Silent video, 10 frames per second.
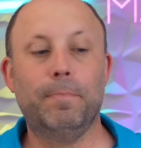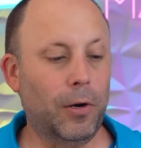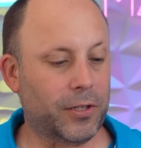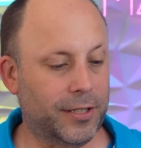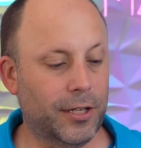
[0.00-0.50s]

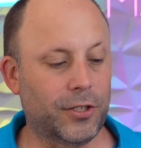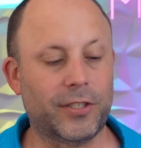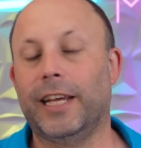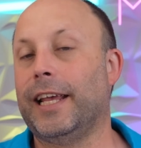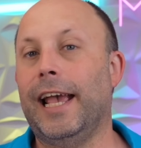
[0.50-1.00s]
box does
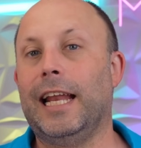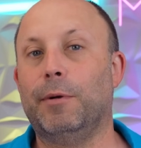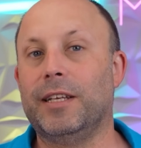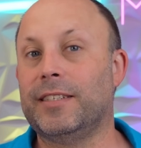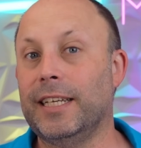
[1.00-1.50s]
just say
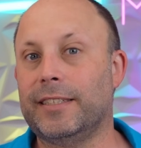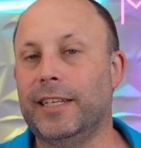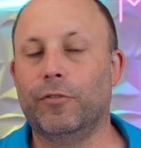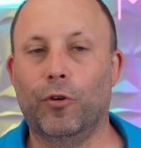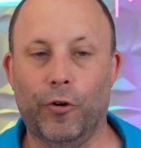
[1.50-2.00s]
Alienware
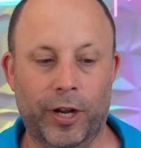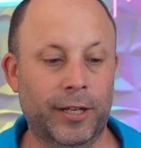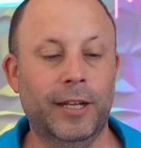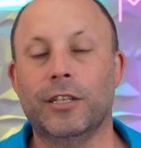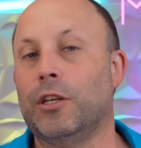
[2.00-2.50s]
16 Aurora,
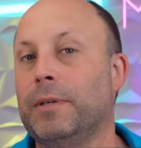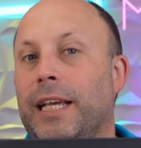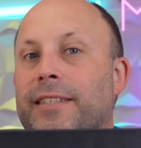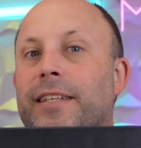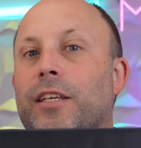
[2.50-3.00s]
so I'm
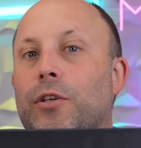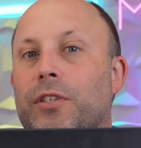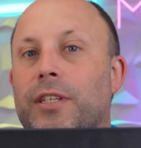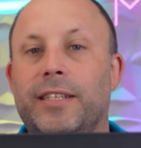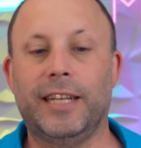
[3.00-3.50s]
guessing they're
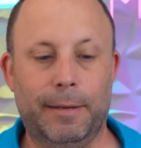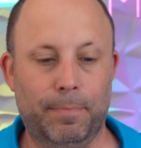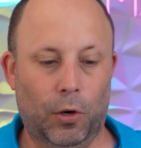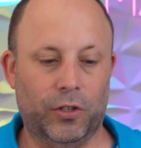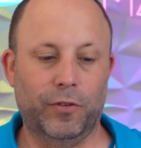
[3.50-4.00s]
using the same
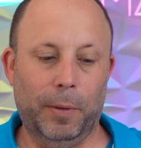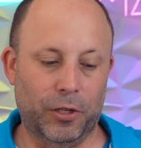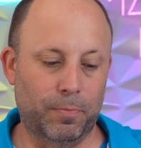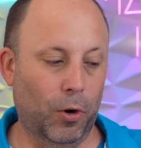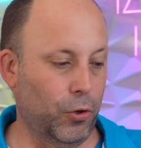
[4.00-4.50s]
box for
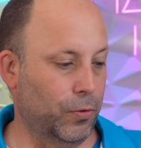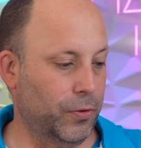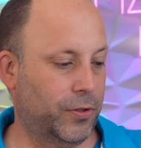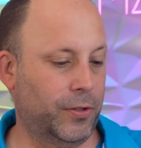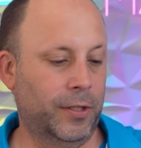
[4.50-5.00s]
both
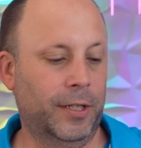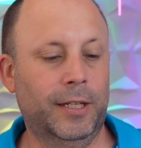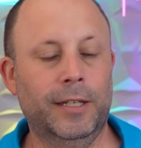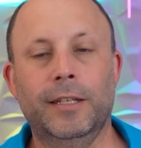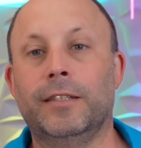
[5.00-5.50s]
models.
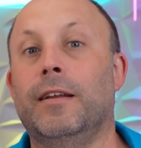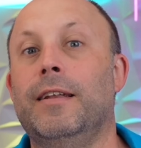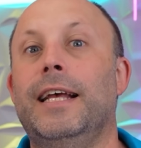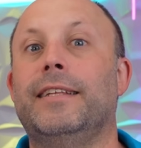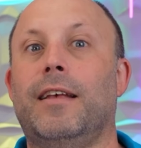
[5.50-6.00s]
So
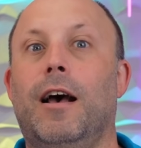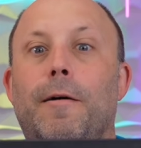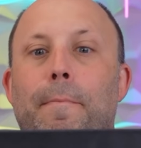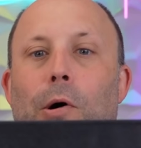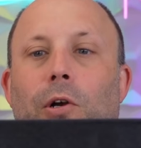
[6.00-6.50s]
let's
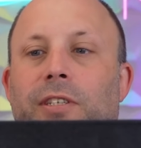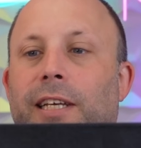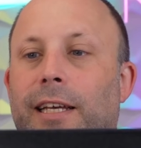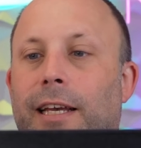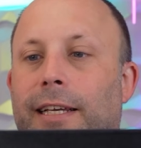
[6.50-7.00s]
unbox
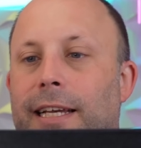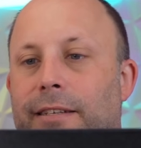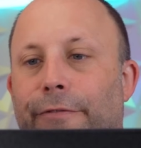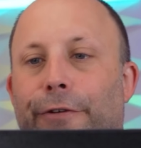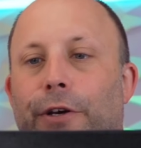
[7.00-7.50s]
it and get
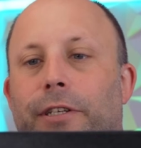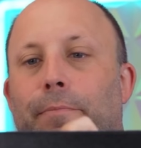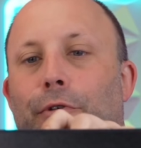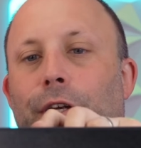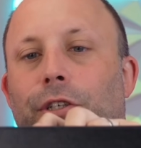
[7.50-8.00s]
some first
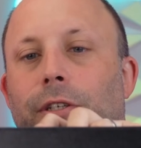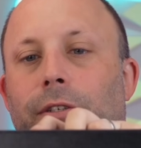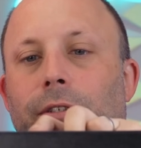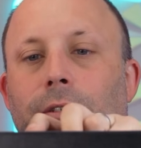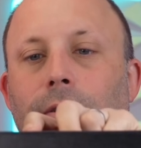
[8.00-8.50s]

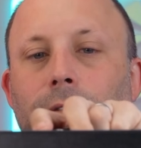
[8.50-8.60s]
impressions.